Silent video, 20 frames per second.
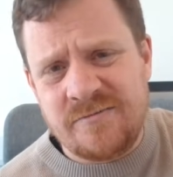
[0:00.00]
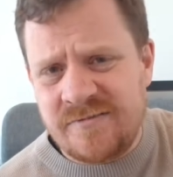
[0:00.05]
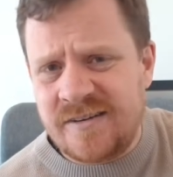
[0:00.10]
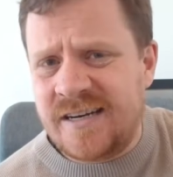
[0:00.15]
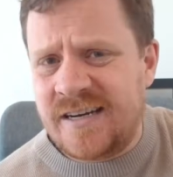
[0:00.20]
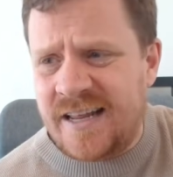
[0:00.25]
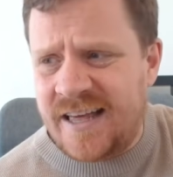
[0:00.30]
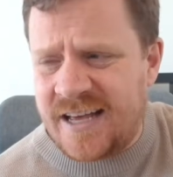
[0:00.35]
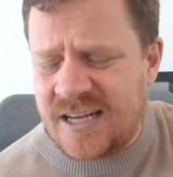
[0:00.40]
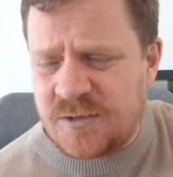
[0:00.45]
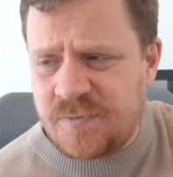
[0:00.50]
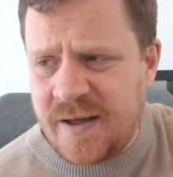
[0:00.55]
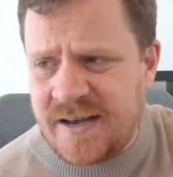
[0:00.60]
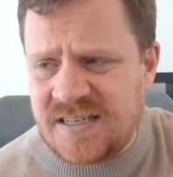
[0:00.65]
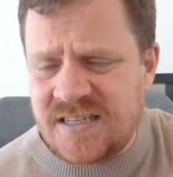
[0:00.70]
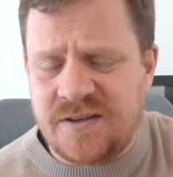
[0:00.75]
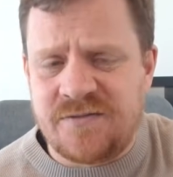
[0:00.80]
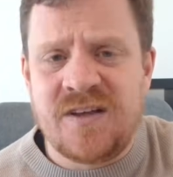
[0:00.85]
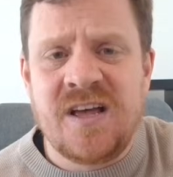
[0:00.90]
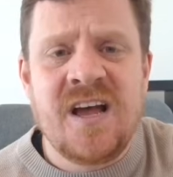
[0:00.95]
really
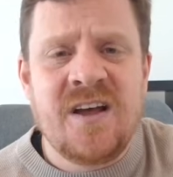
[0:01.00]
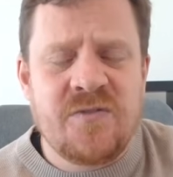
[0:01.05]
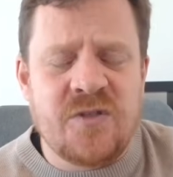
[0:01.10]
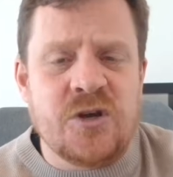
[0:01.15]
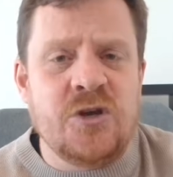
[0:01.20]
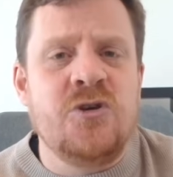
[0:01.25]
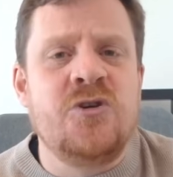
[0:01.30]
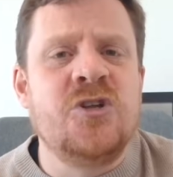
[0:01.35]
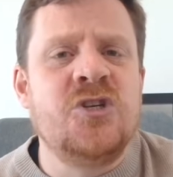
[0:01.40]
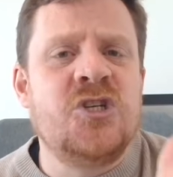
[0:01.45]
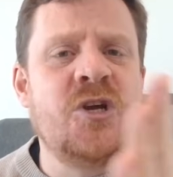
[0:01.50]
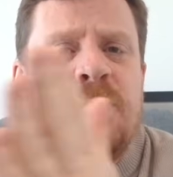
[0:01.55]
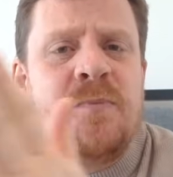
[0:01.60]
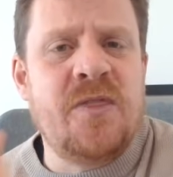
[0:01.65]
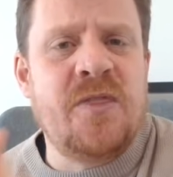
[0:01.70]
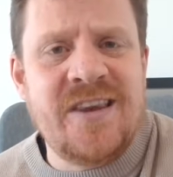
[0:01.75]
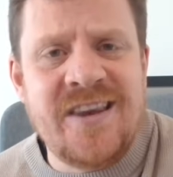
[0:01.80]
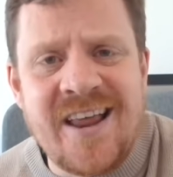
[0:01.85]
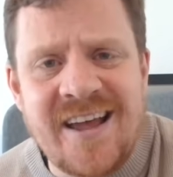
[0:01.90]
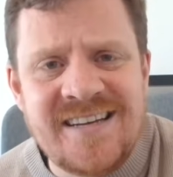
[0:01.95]
expensive, then you can jump
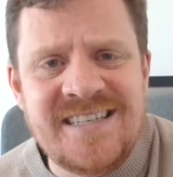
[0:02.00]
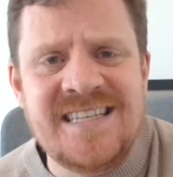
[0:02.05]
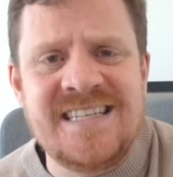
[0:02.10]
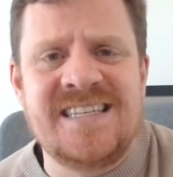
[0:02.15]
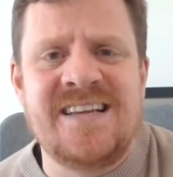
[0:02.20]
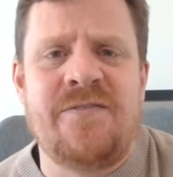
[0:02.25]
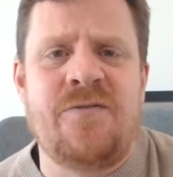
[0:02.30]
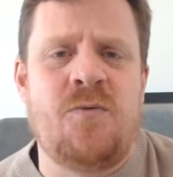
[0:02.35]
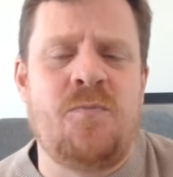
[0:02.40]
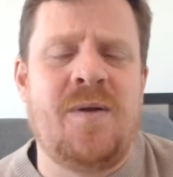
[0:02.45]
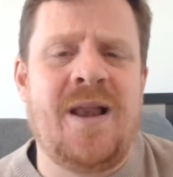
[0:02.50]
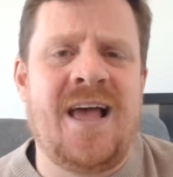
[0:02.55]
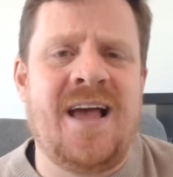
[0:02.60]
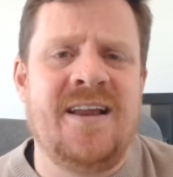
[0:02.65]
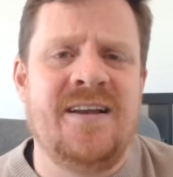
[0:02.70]
on the ninety-seven